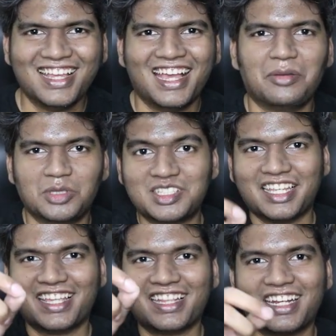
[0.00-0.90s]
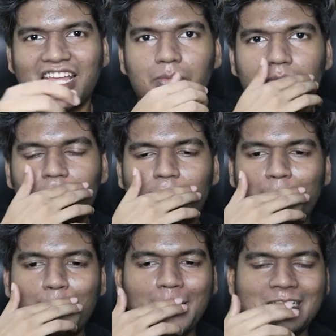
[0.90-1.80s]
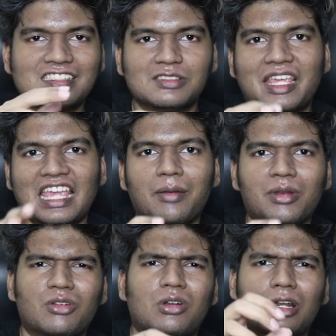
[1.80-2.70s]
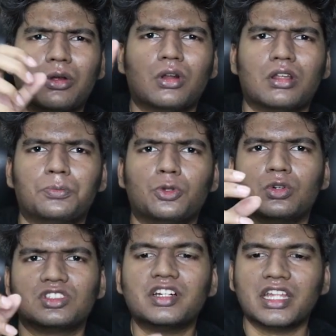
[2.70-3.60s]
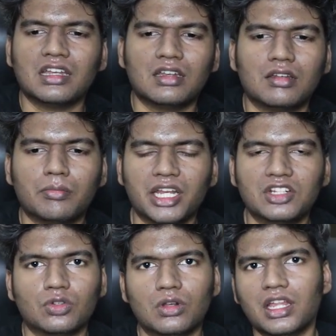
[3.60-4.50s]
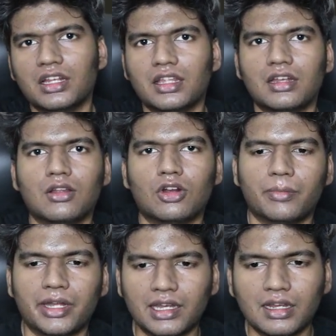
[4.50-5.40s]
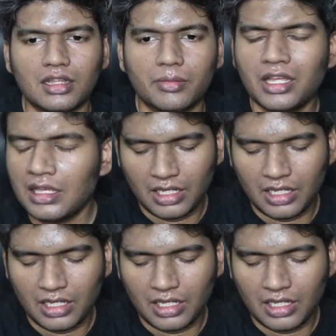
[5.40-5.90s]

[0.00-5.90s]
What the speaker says: I'm just checking the time of recording, since my camera will record up to a certain minutes only and then automatically turn.